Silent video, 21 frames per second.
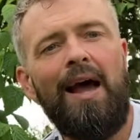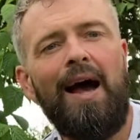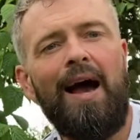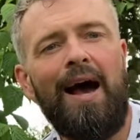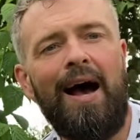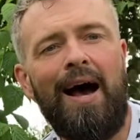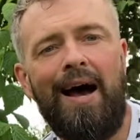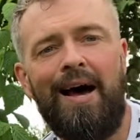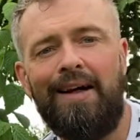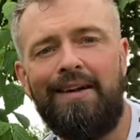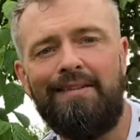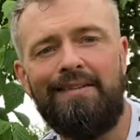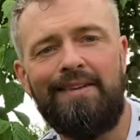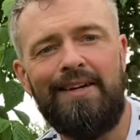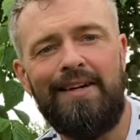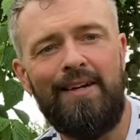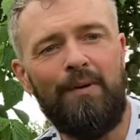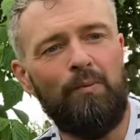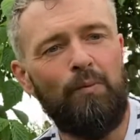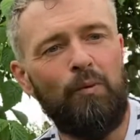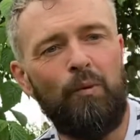And
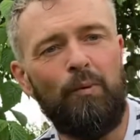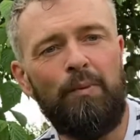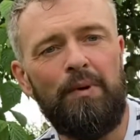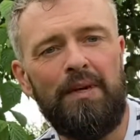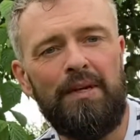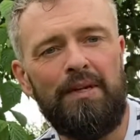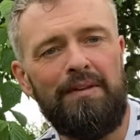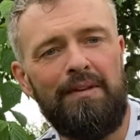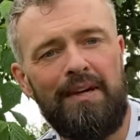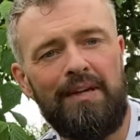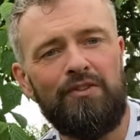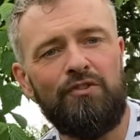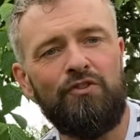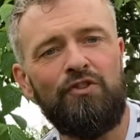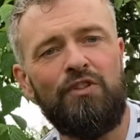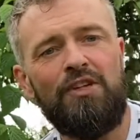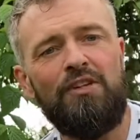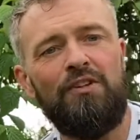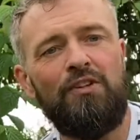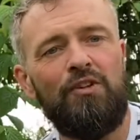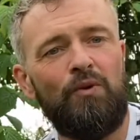it will be next
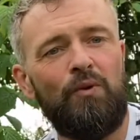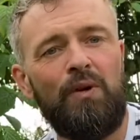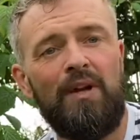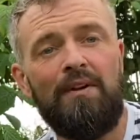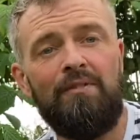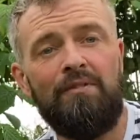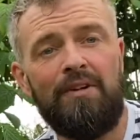year that you'll have an